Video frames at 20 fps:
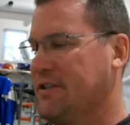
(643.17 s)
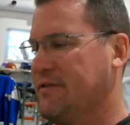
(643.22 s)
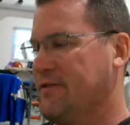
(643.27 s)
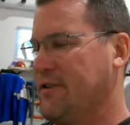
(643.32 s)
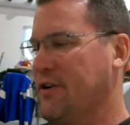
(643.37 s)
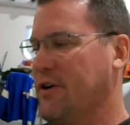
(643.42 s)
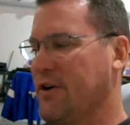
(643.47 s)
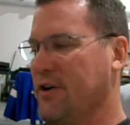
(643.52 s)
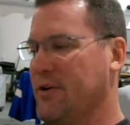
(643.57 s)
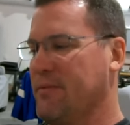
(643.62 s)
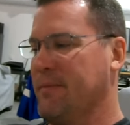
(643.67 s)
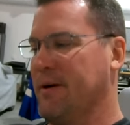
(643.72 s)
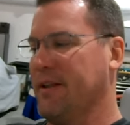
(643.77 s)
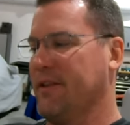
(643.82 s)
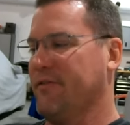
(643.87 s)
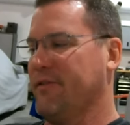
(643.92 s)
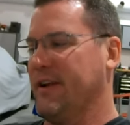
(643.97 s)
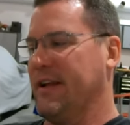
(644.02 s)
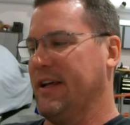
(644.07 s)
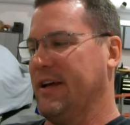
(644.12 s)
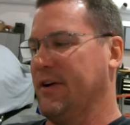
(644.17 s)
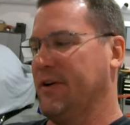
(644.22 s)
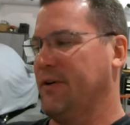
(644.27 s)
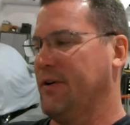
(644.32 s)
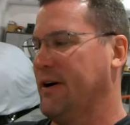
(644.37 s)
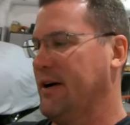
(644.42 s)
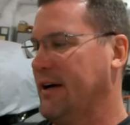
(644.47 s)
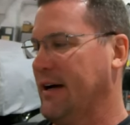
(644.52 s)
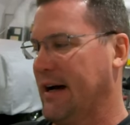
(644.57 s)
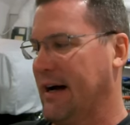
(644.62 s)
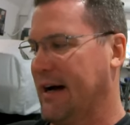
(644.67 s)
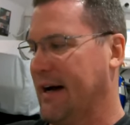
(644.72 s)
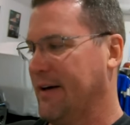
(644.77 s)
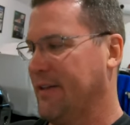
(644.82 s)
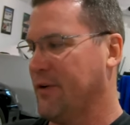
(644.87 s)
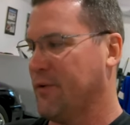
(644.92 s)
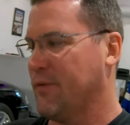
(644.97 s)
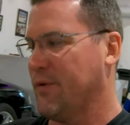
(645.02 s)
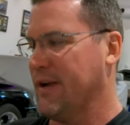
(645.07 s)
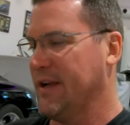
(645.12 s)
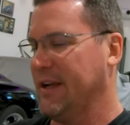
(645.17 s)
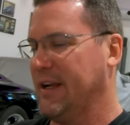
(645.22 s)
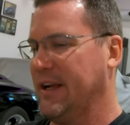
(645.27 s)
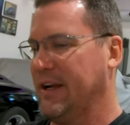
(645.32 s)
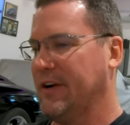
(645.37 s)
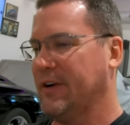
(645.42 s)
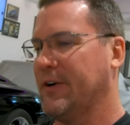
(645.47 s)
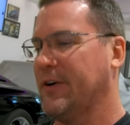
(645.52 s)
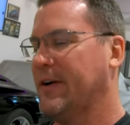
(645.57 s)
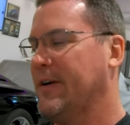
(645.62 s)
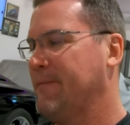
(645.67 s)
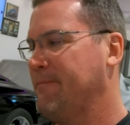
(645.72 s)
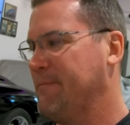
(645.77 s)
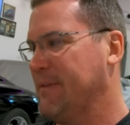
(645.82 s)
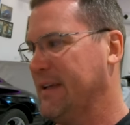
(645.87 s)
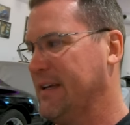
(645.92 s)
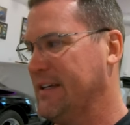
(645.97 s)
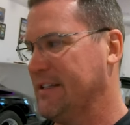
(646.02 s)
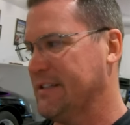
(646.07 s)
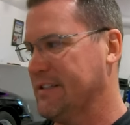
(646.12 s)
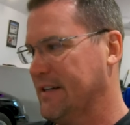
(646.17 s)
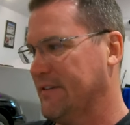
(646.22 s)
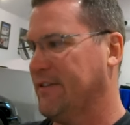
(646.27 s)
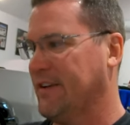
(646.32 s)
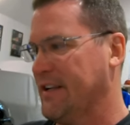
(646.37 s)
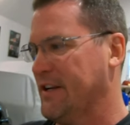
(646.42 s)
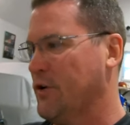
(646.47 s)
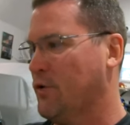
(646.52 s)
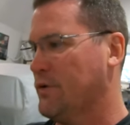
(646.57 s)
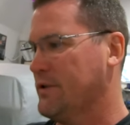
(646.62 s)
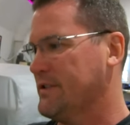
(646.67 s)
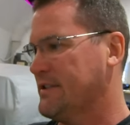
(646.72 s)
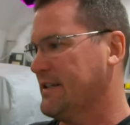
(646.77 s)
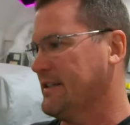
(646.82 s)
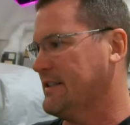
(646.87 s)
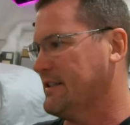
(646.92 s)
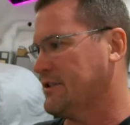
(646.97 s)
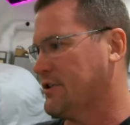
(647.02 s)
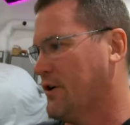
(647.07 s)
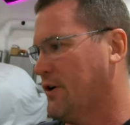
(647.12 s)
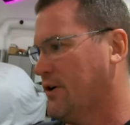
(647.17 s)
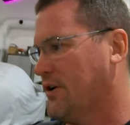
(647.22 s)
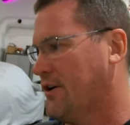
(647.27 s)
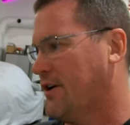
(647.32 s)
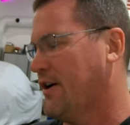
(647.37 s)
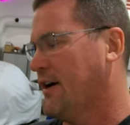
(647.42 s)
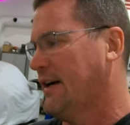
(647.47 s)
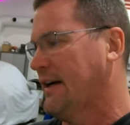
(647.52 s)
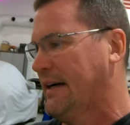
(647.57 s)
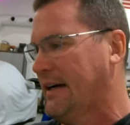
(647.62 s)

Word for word: If you heard my other video, uh, the ring gear is definitely noisy in this car.